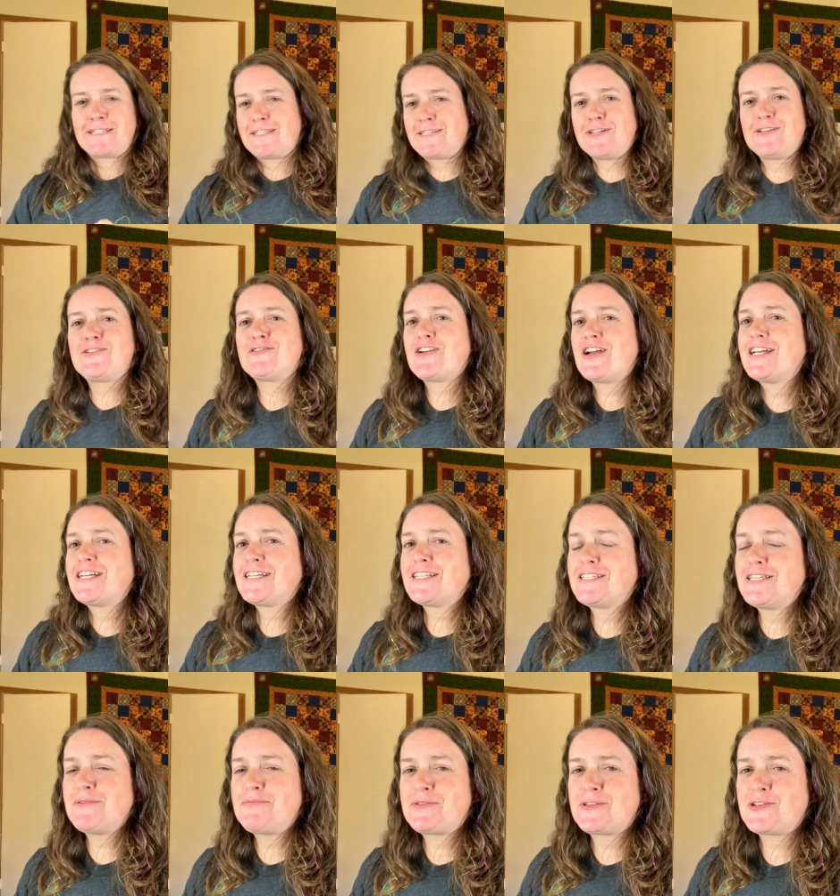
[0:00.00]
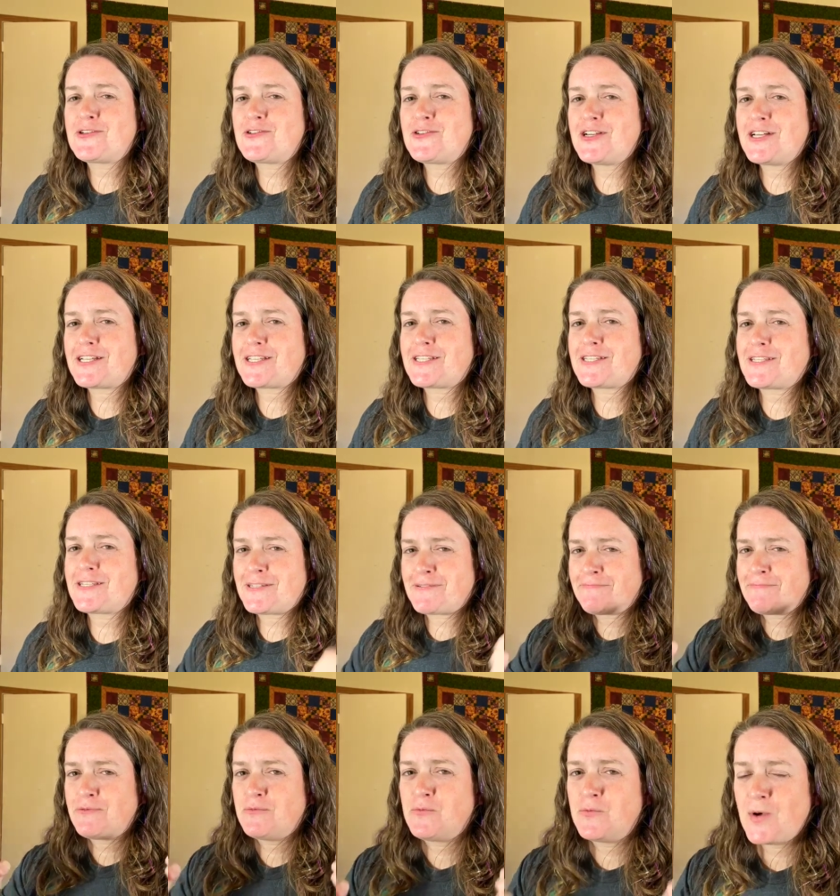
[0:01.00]
Sun Dragon tips and tricks.
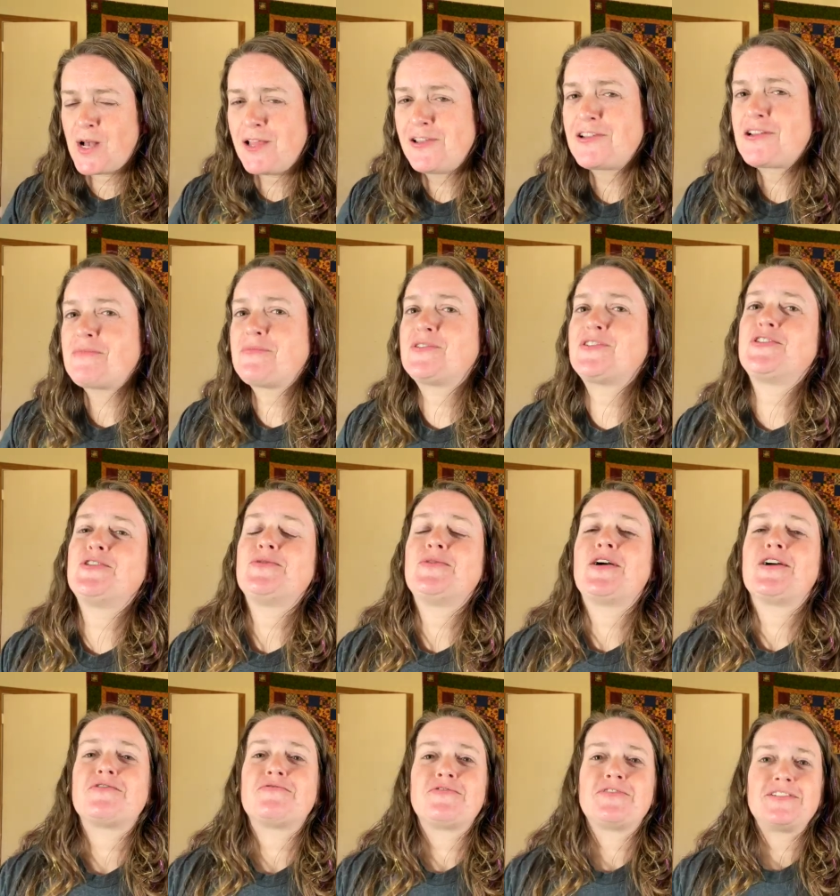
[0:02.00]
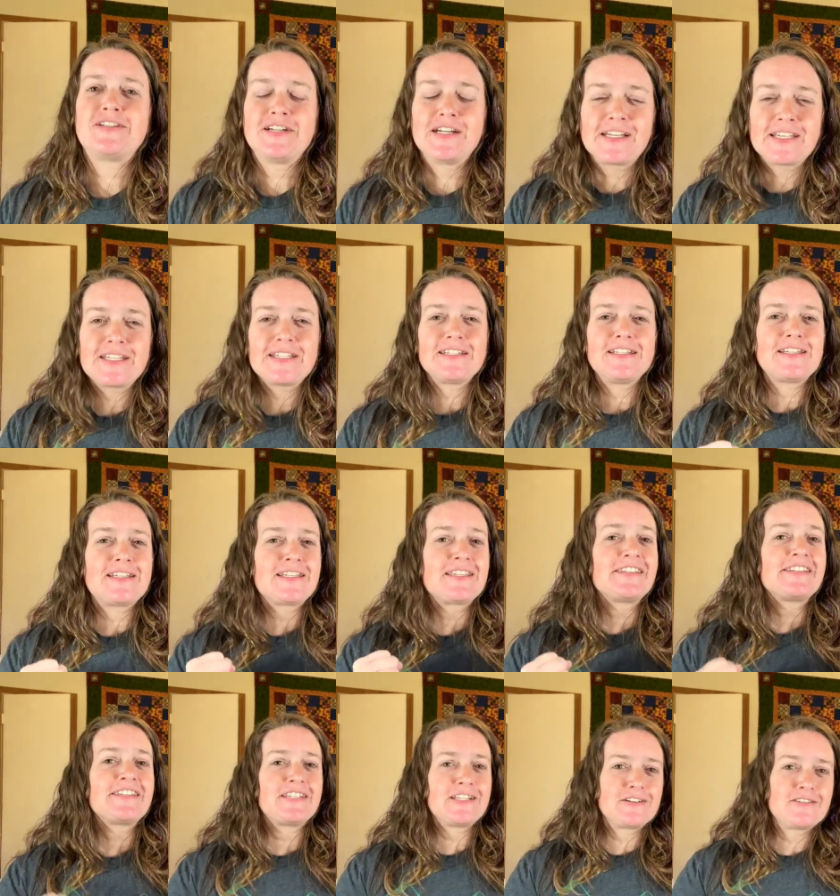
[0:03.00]
Welcome to our ranunculus
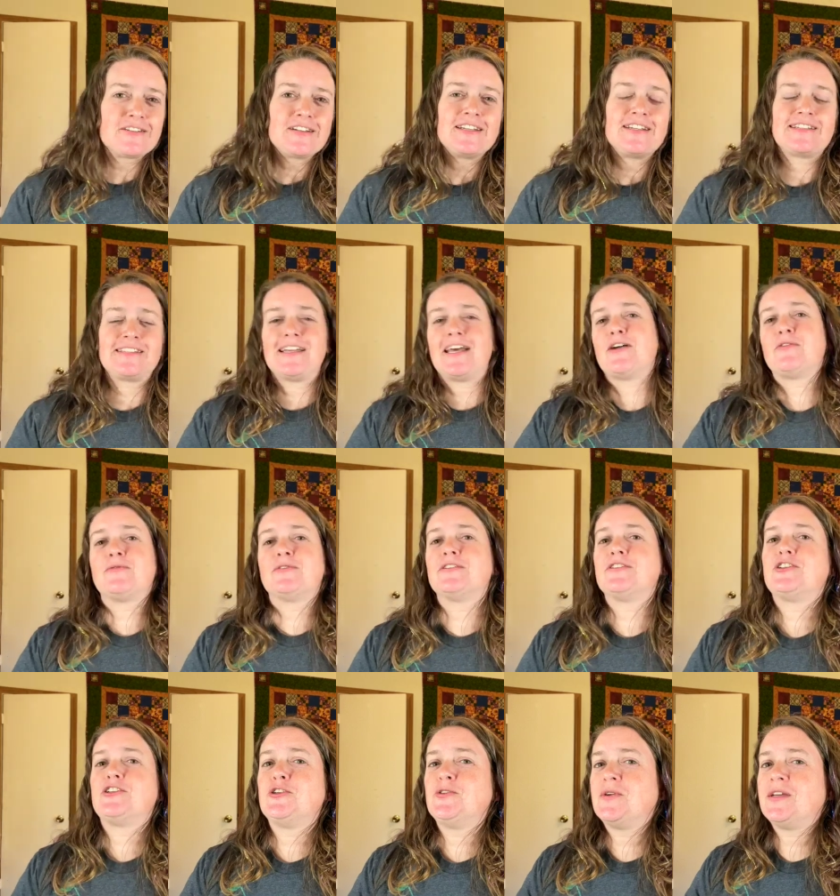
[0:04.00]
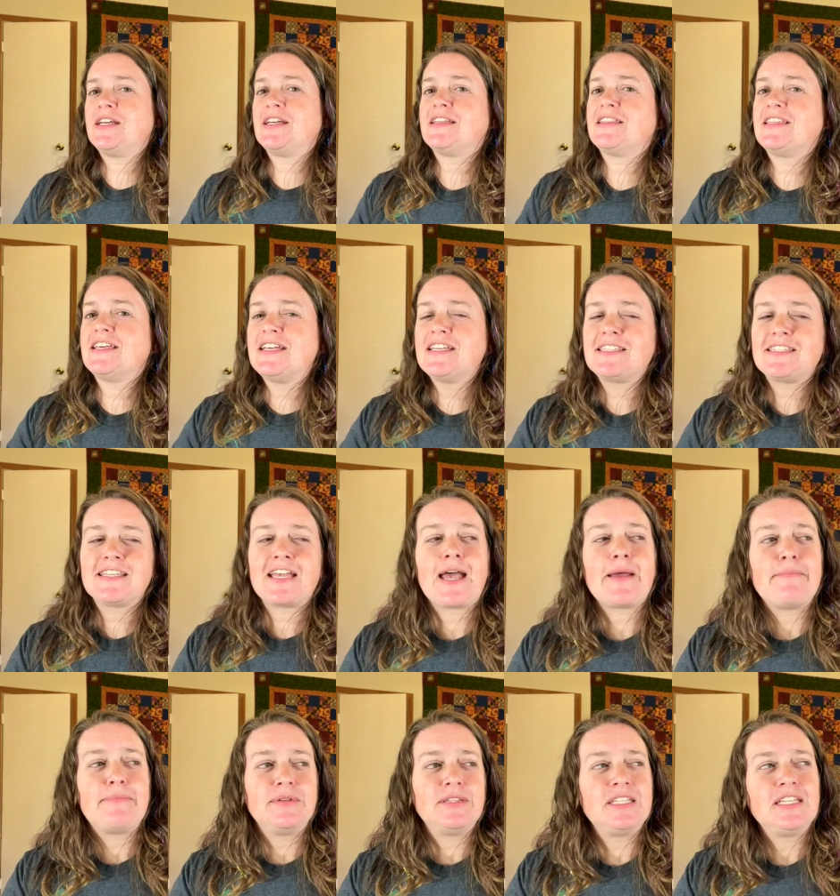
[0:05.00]
series that we're doing. This, I
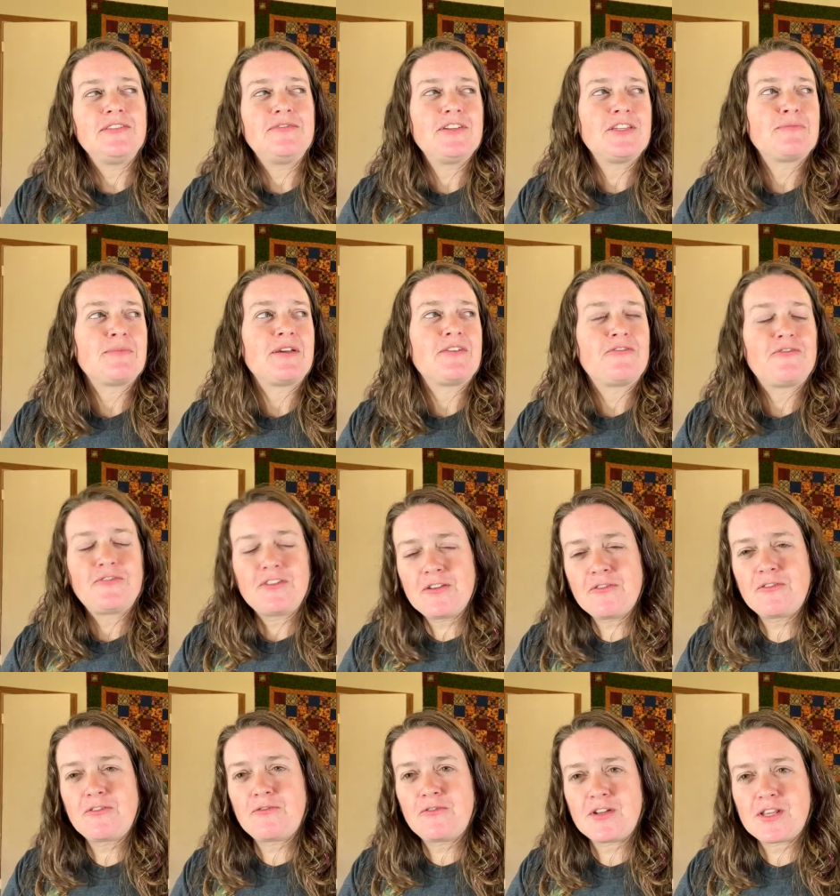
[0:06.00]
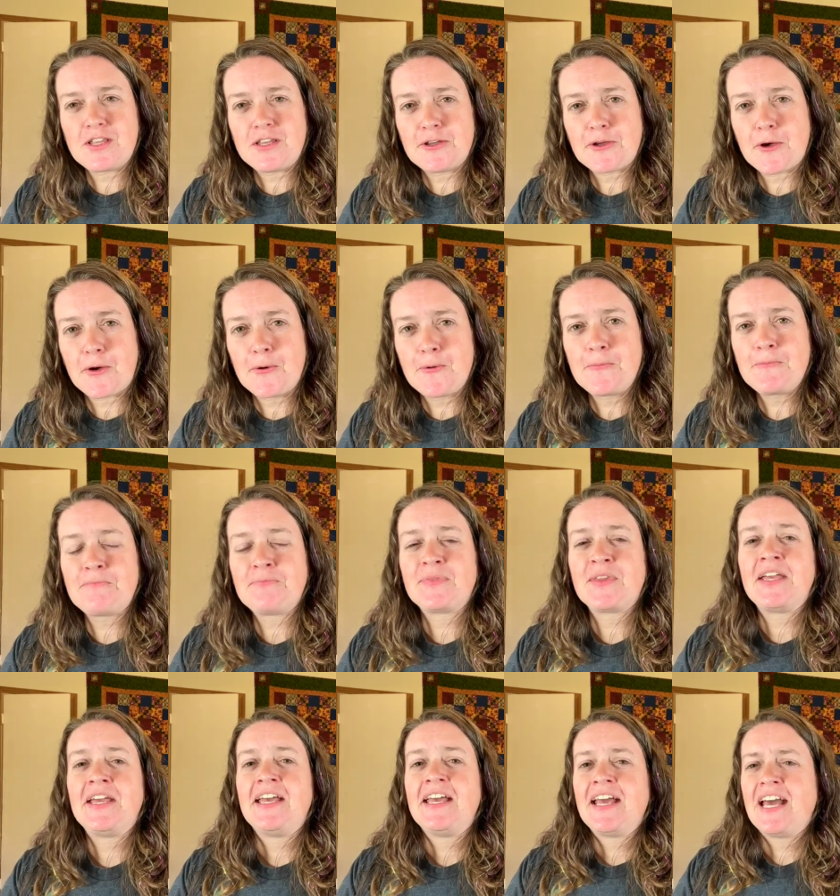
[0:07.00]
believe, is my fifth video.
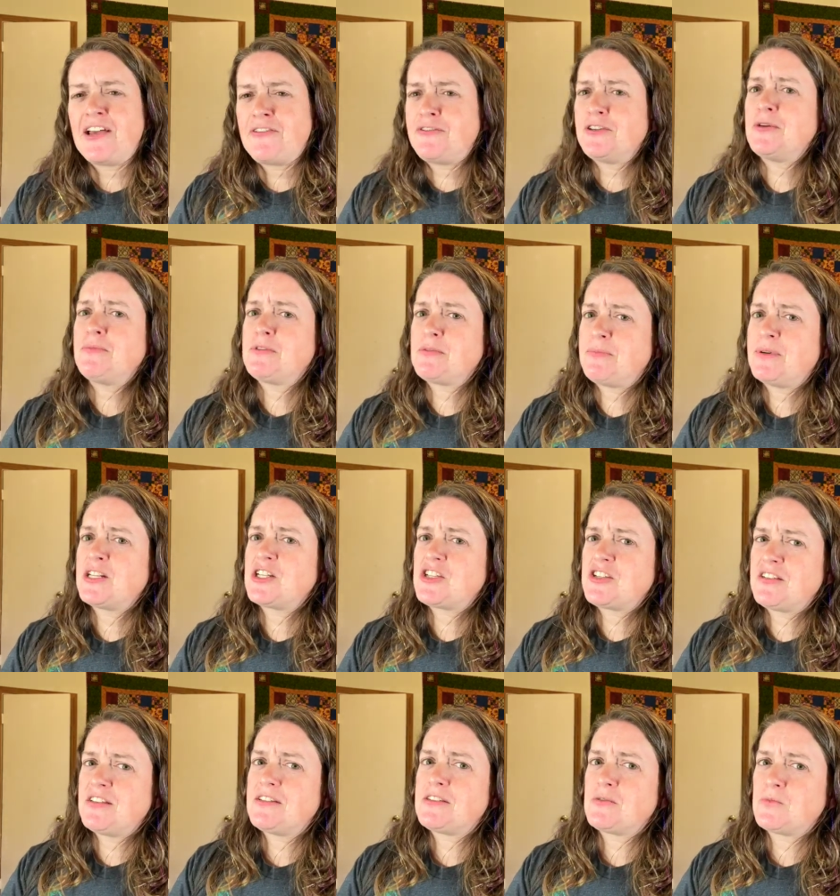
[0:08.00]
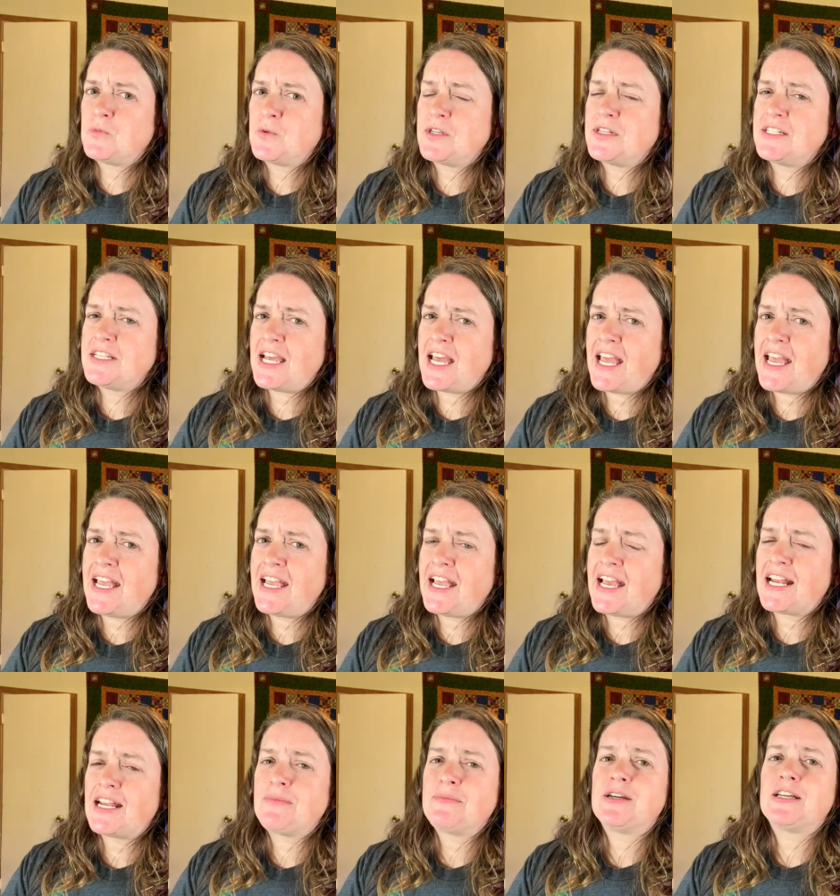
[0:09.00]
I filmed a bunch of these in one day,
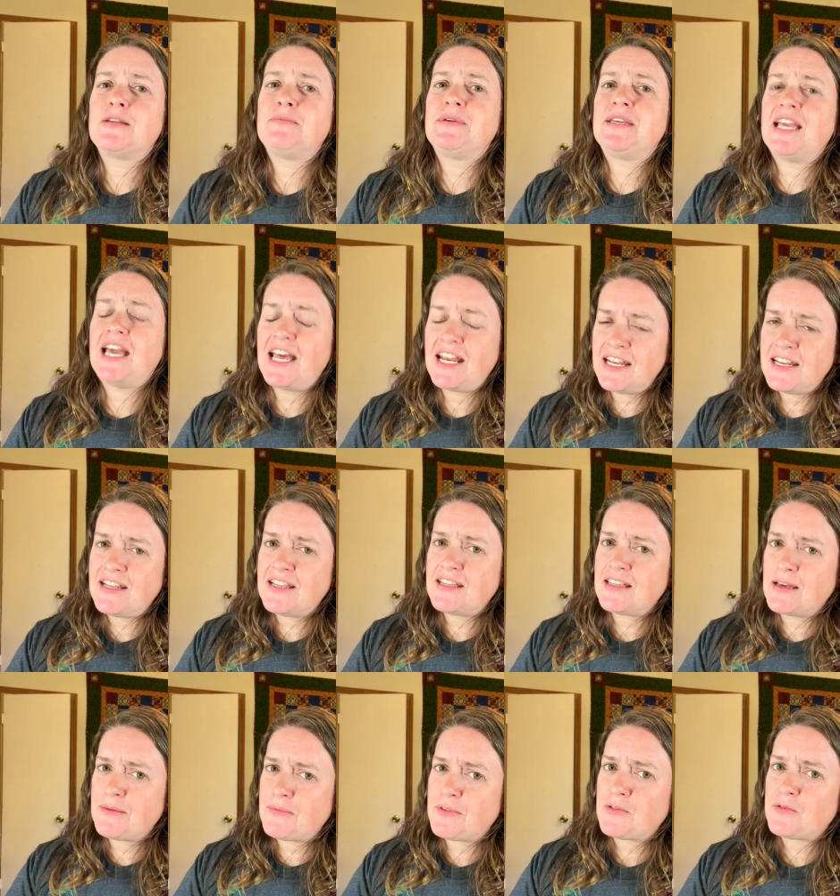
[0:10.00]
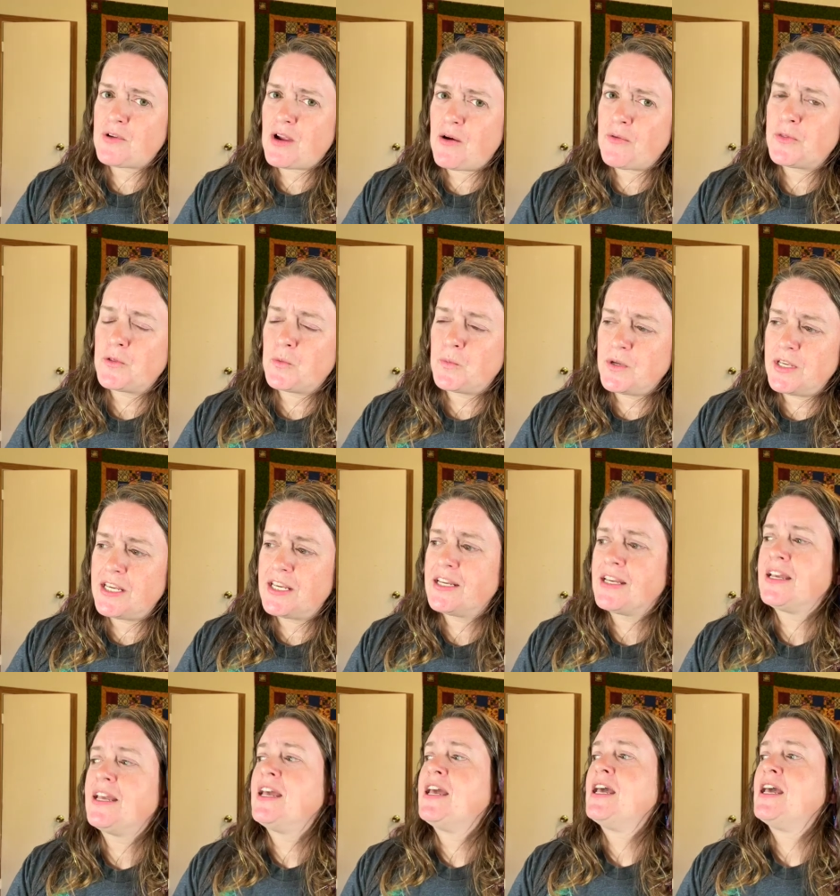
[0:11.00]
and I'm going to be editing them throughout the week.